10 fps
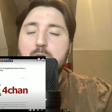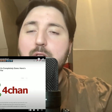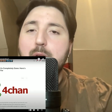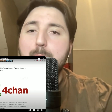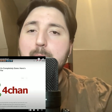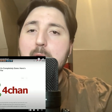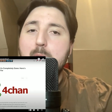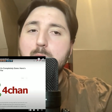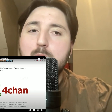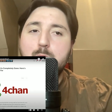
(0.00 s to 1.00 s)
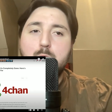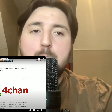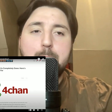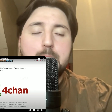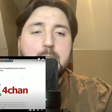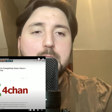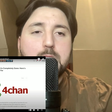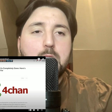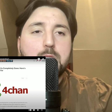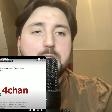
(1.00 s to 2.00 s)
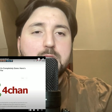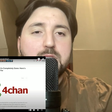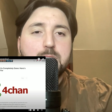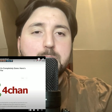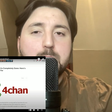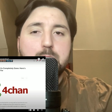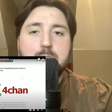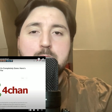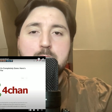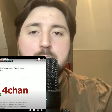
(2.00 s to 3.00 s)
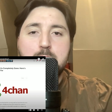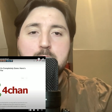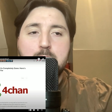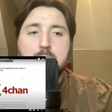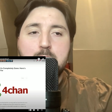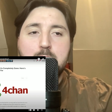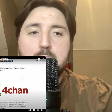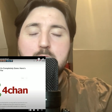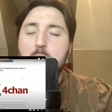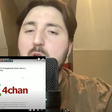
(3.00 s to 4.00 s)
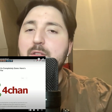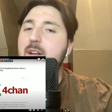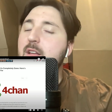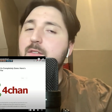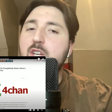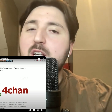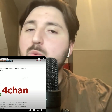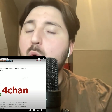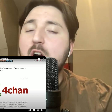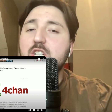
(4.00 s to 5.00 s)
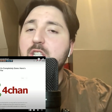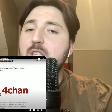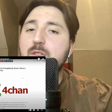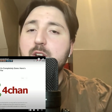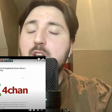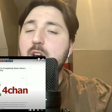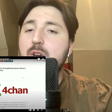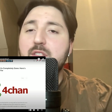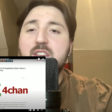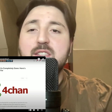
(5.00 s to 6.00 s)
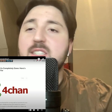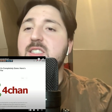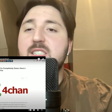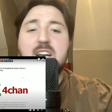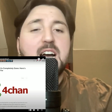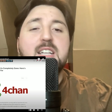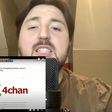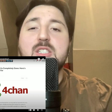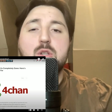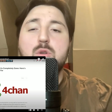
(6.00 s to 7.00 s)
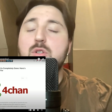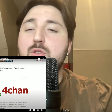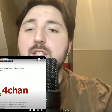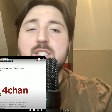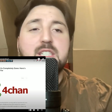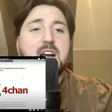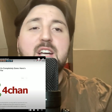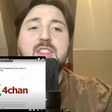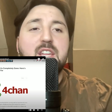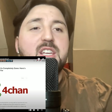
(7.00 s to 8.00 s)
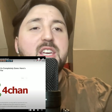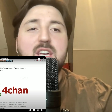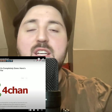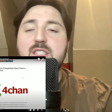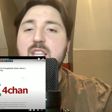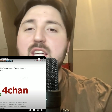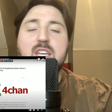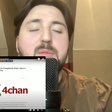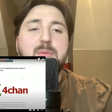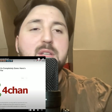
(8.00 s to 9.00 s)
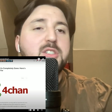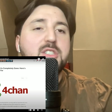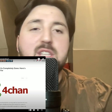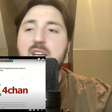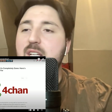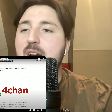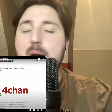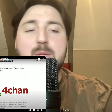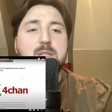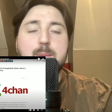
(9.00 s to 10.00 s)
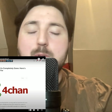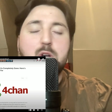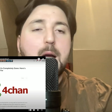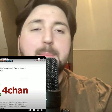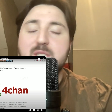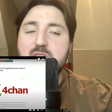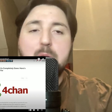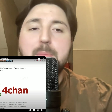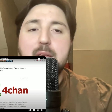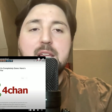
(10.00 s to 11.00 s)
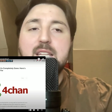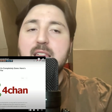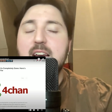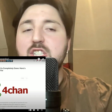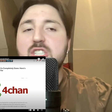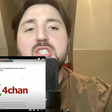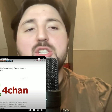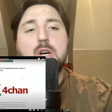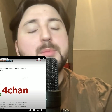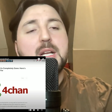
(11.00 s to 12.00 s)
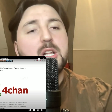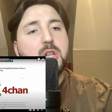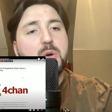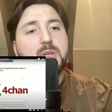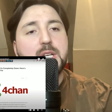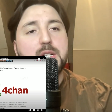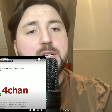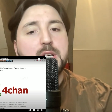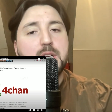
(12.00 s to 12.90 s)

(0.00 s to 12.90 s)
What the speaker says: The power of weaponized autism. Dude, if any of you guys watching this video and think this guy's as ludicrous as I think he is, like, can you please just like, comment, and subscribe? Something like that, just to know I'm not alone here.